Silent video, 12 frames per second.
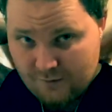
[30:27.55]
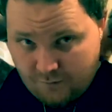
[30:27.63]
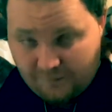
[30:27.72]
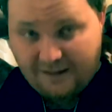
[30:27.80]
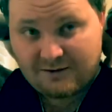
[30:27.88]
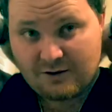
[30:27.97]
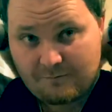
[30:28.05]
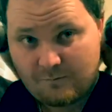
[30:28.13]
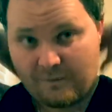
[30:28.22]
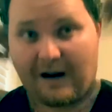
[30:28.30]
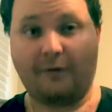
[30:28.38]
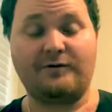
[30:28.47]

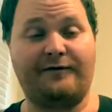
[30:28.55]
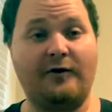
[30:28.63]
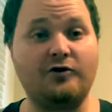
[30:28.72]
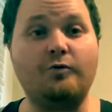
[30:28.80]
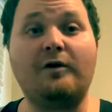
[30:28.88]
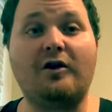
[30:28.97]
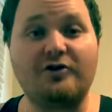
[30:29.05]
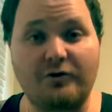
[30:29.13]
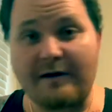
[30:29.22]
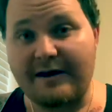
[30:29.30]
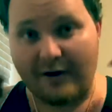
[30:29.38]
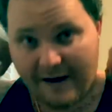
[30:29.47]
When I was first went on to the
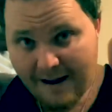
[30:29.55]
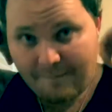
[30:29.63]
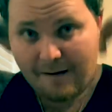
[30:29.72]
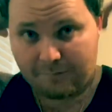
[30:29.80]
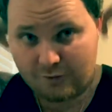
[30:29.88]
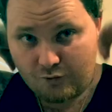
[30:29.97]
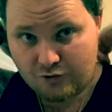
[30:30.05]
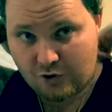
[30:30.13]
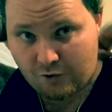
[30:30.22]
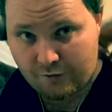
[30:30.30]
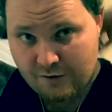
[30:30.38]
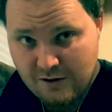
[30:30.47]
rec yard, I had my blues
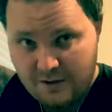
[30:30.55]
on.